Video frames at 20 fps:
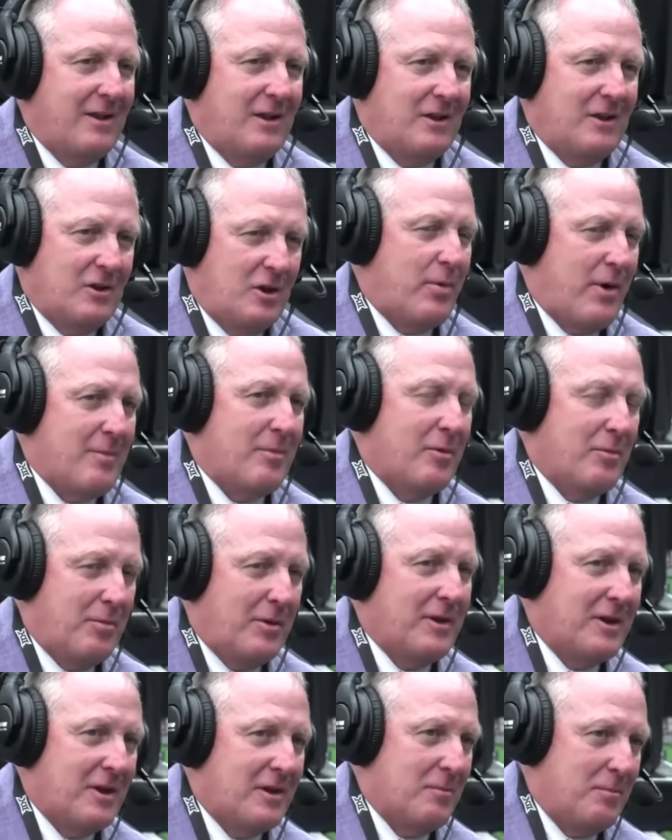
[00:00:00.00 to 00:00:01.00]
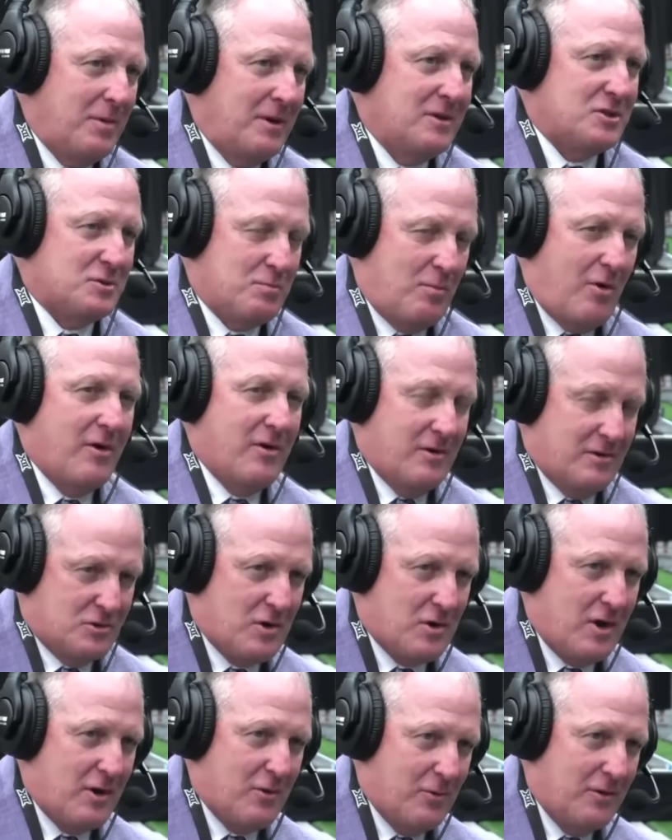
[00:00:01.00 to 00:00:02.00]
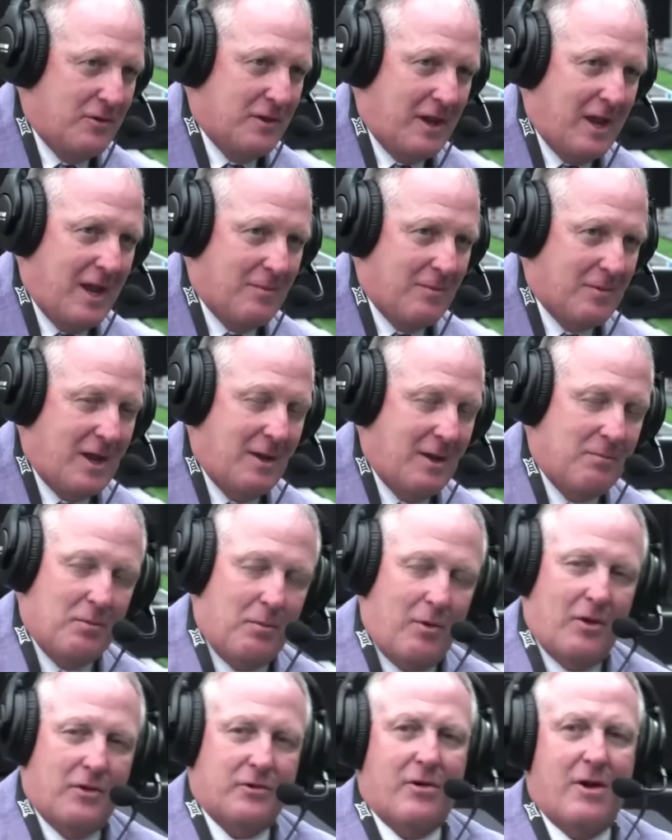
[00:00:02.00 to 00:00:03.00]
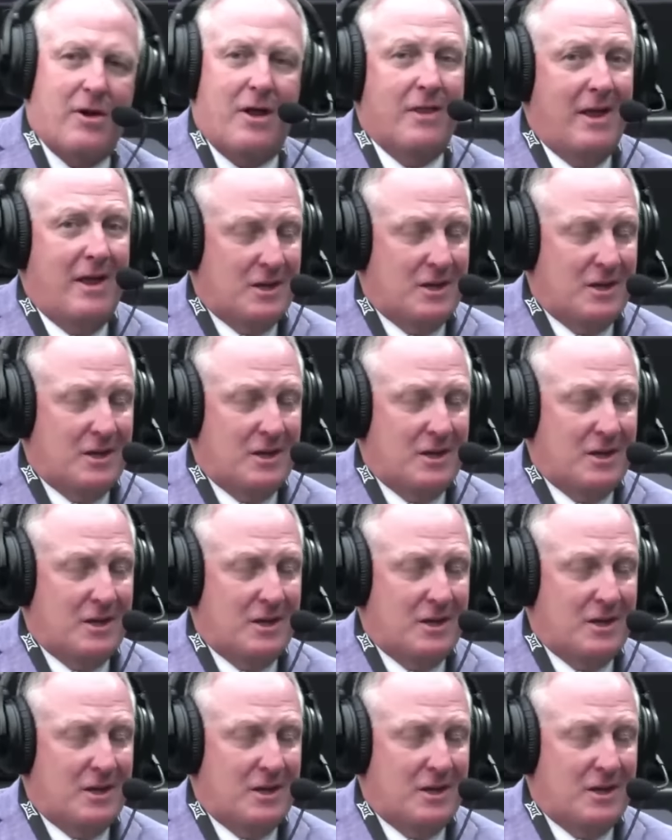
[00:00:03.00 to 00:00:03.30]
you're probably going to be smart and try to win the game and mm-hmm. keep the ball on the ground.